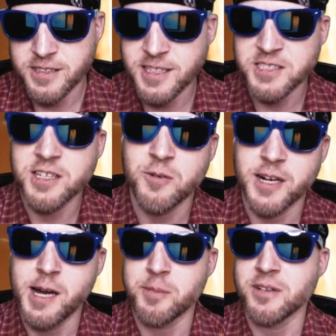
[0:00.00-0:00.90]
That's not what
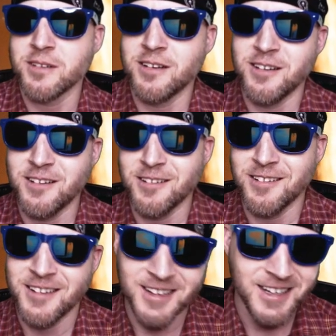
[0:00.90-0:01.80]
happened.
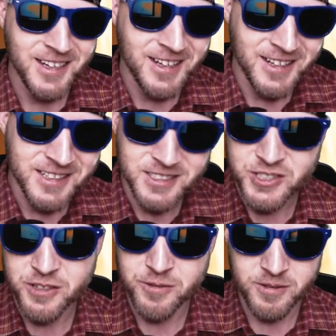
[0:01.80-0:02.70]

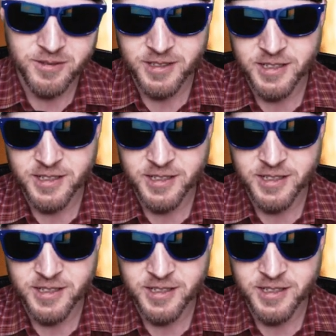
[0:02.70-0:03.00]
So,